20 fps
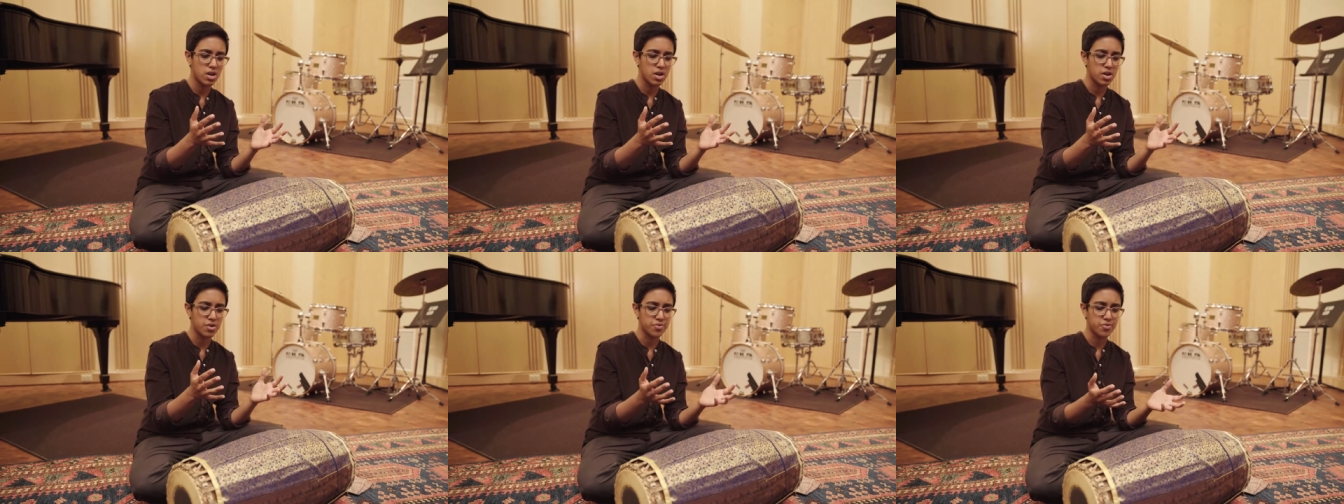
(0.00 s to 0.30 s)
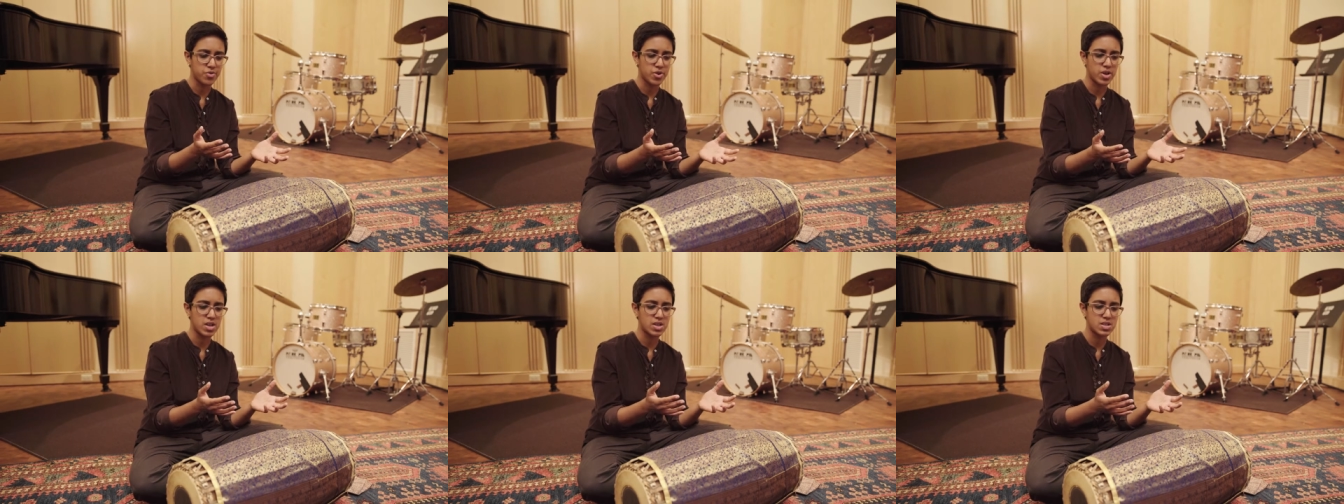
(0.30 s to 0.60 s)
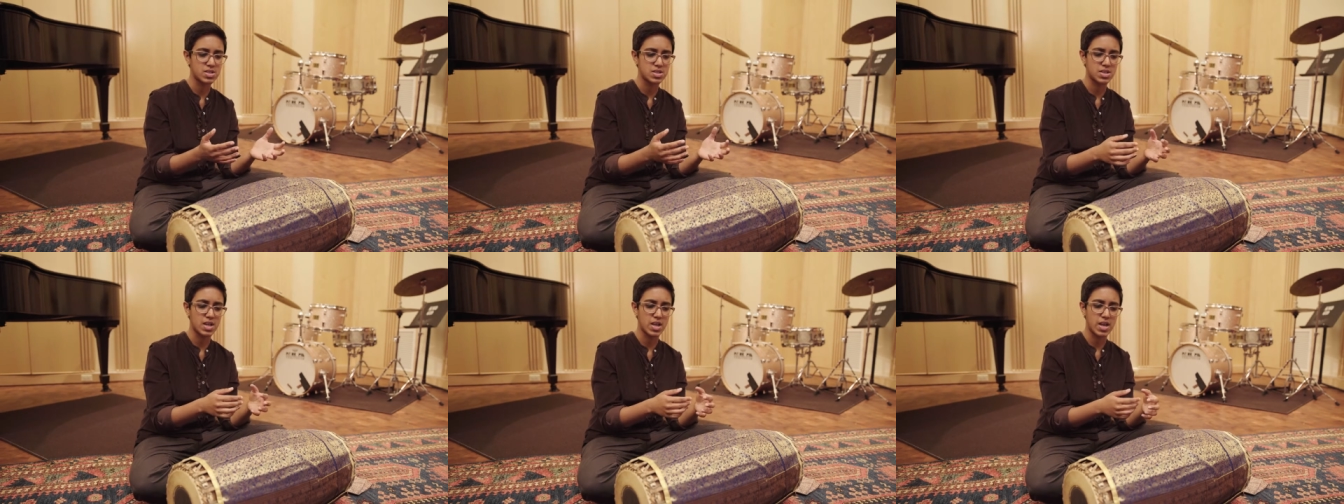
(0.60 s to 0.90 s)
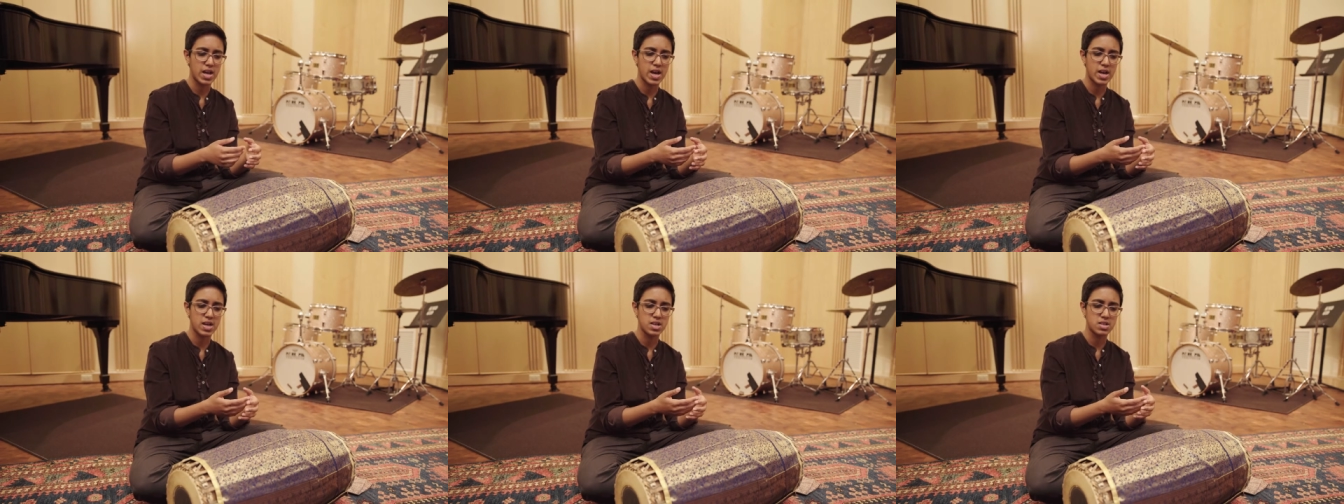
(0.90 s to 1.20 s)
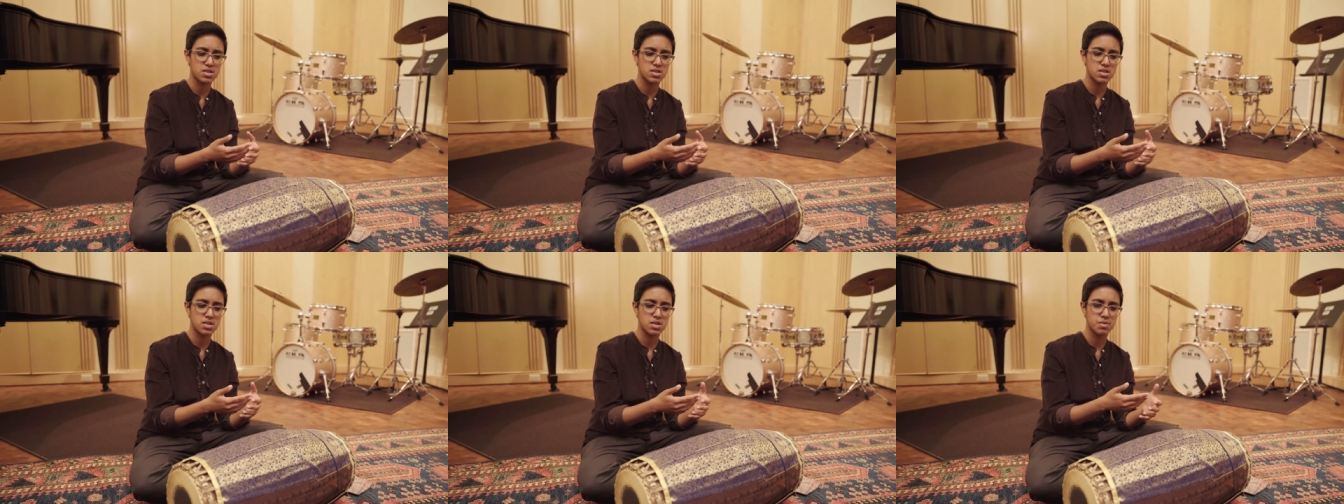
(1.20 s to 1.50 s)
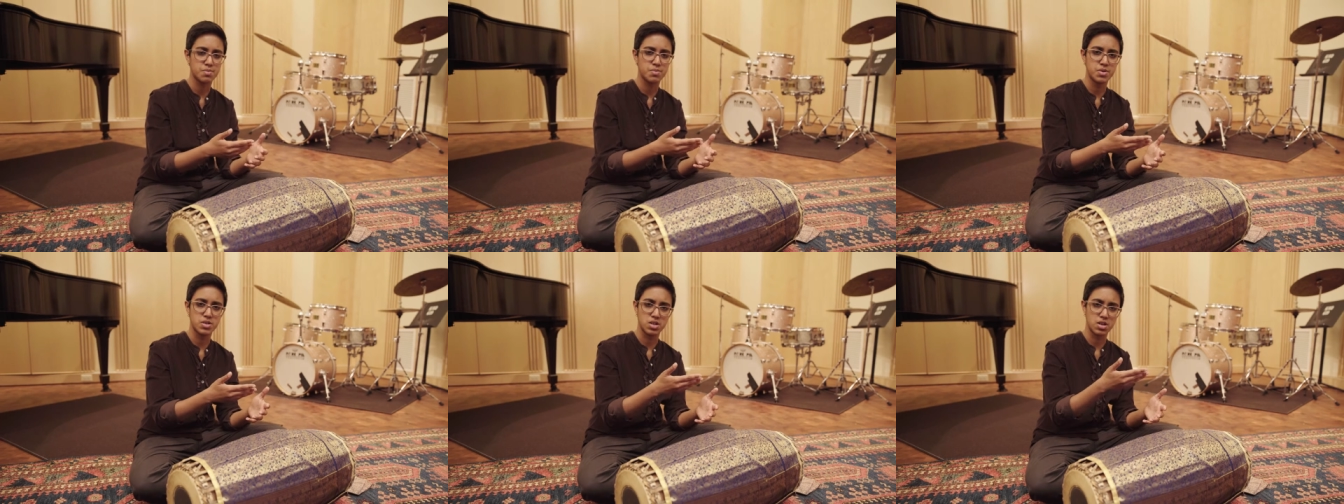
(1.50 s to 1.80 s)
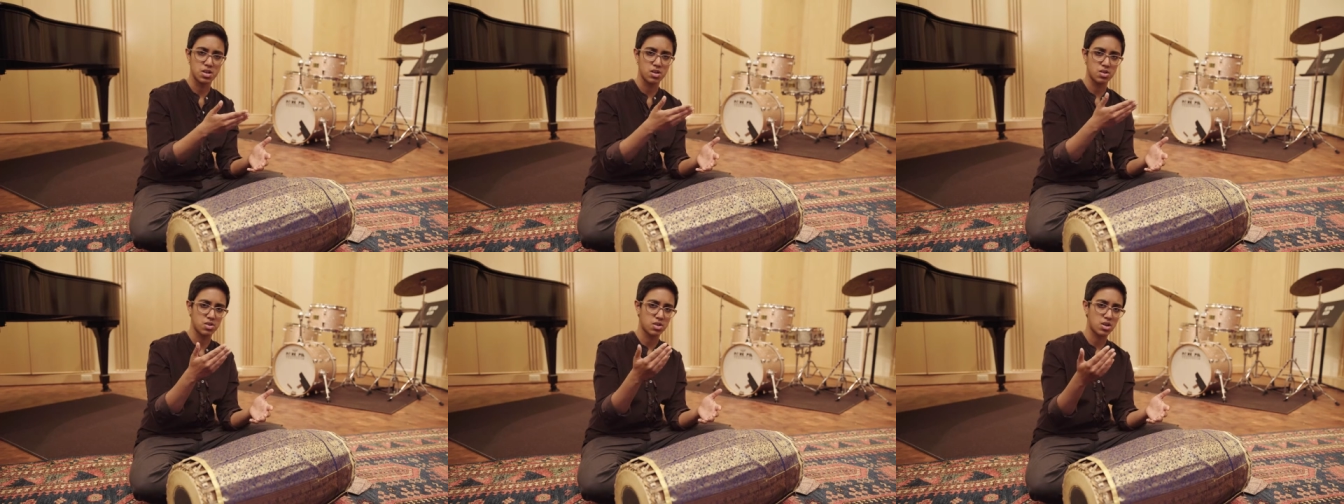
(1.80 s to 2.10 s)
a phrase that has a
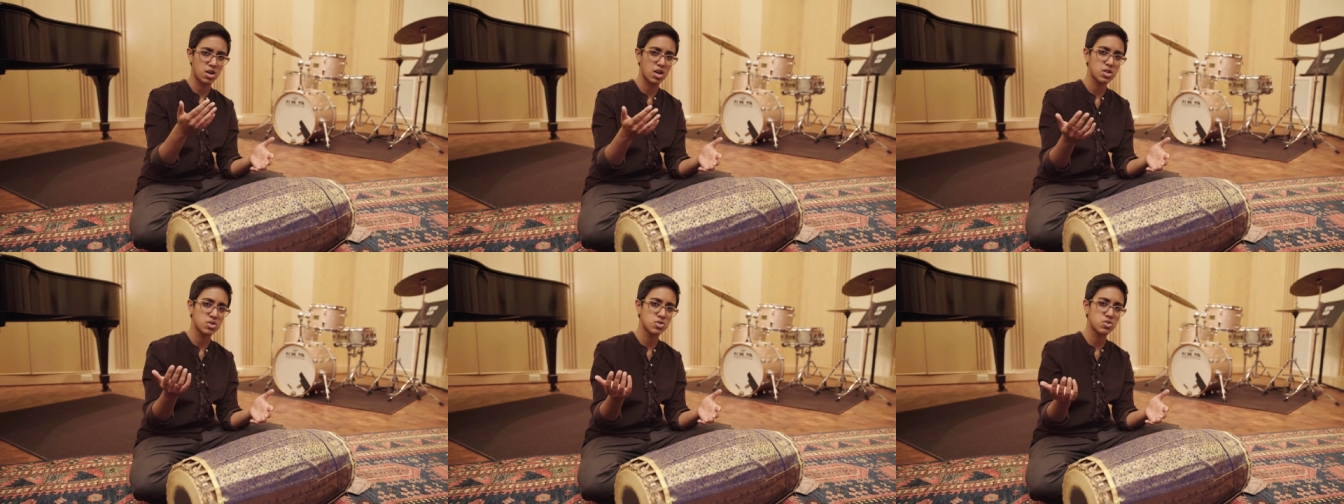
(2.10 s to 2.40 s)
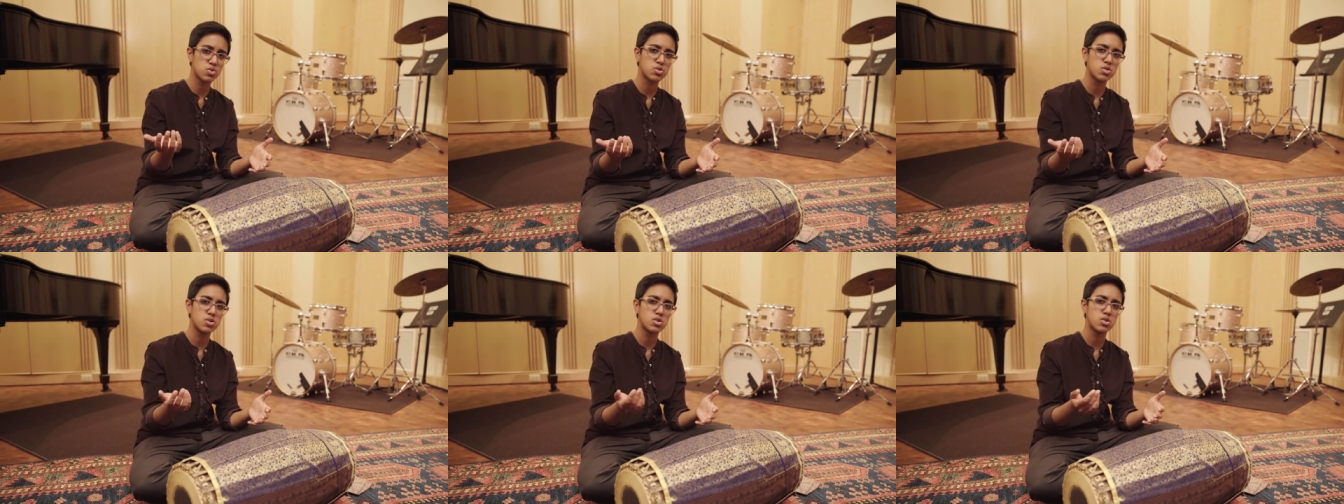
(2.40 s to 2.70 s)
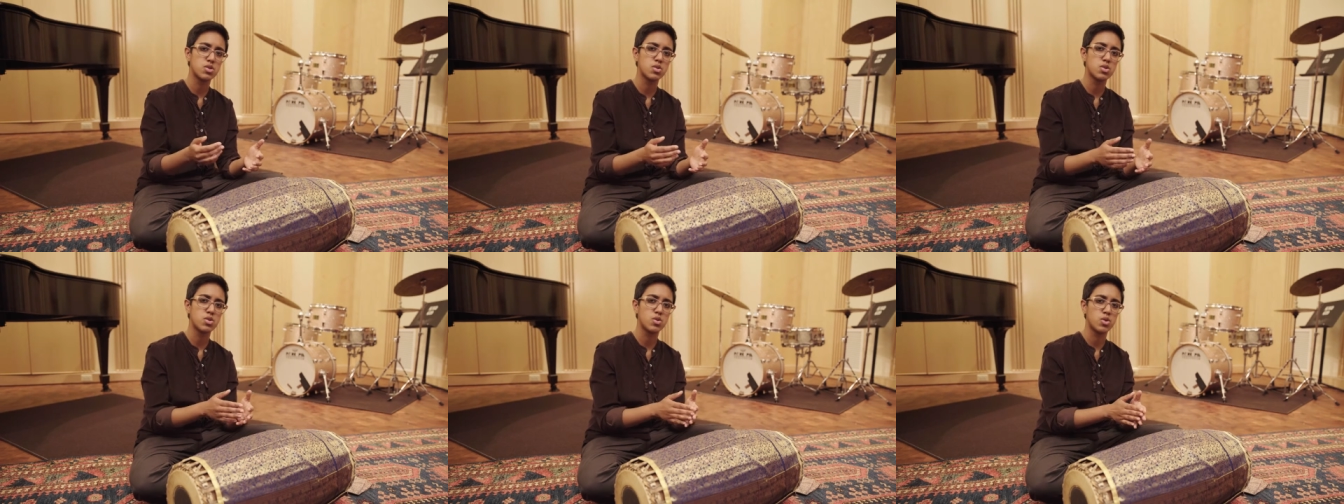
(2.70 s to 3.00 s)
particular contour,